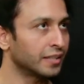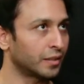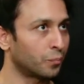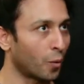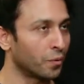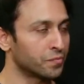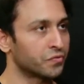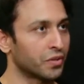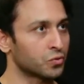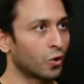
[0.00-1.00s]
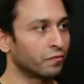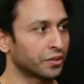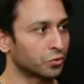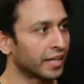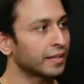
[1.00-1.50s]
The problems we are
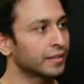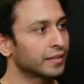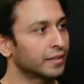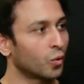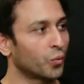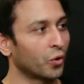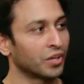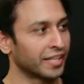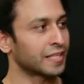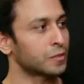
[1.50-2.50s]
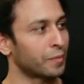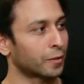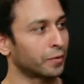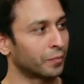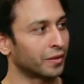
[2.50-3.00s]
solving today, we only
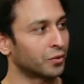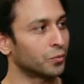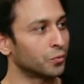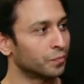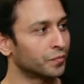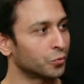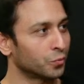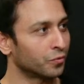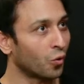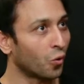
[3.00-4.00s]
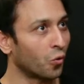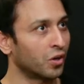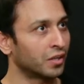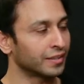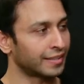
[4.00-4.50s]
expect people to
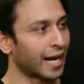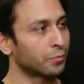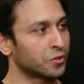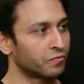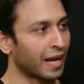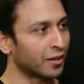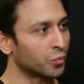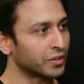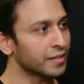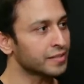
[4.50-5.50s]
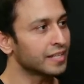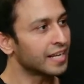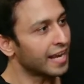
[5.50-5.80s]
hold that much value with us.